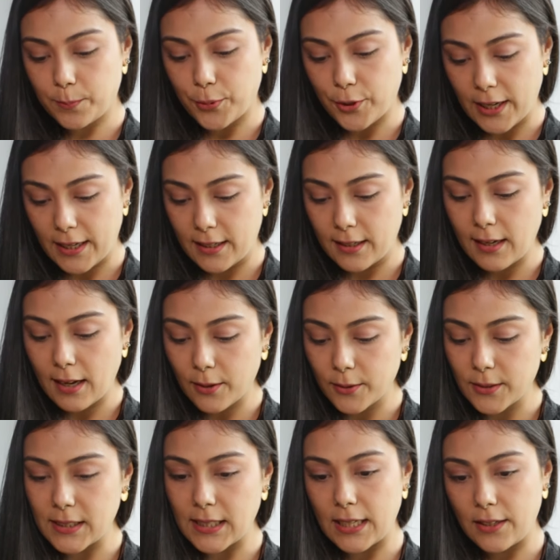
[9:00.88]
spread it
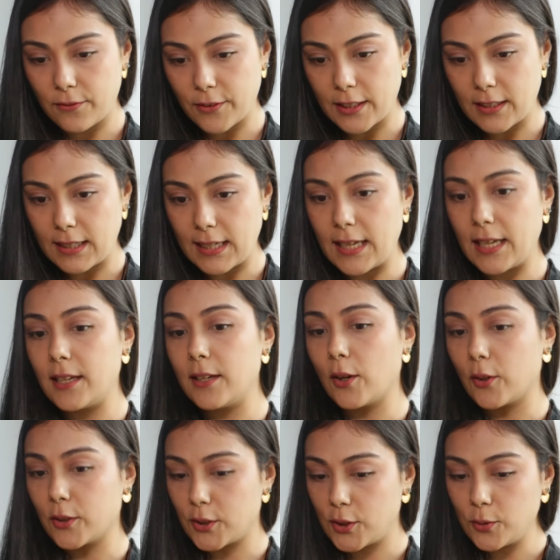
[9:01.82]
out evenly,
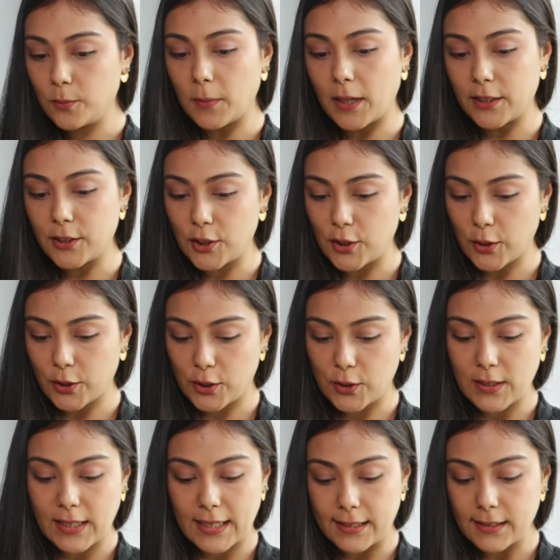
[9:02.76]
not too much, not
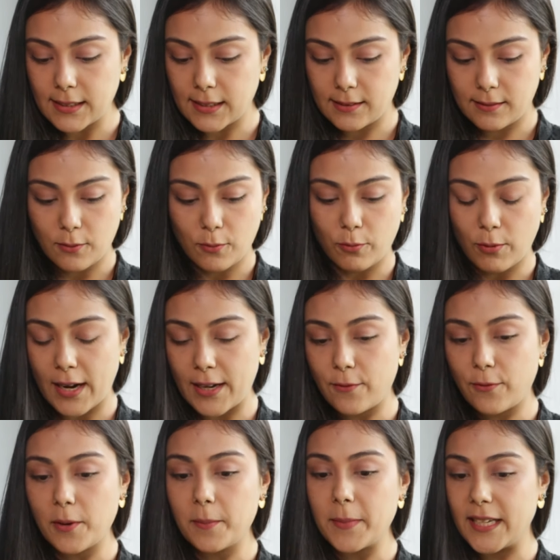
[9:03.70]
too less,
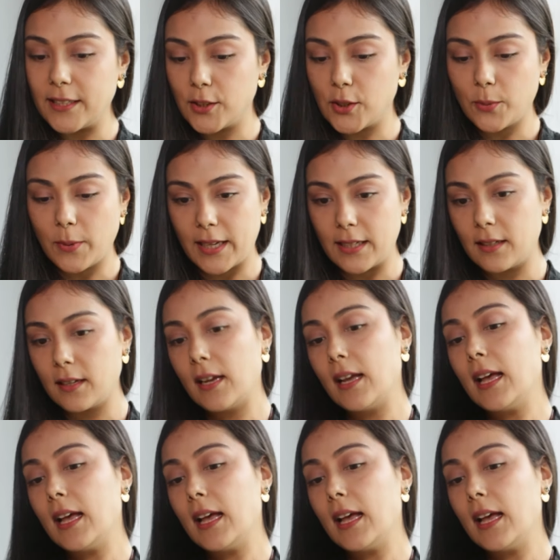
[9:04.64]
right from end to end.